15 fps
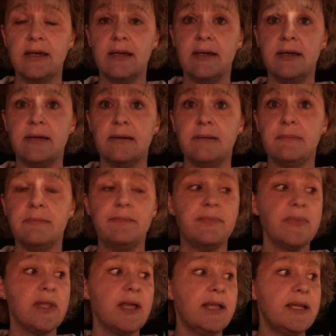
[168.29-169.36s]
Um,
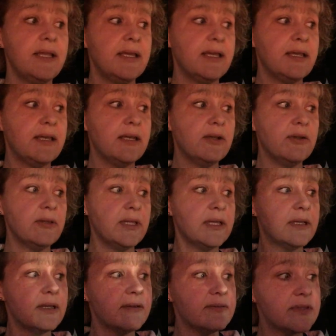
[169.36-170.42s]
I didn't get nearly
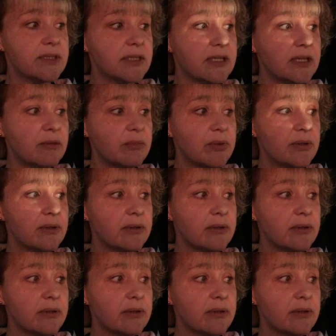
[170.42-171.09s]
enough sleep.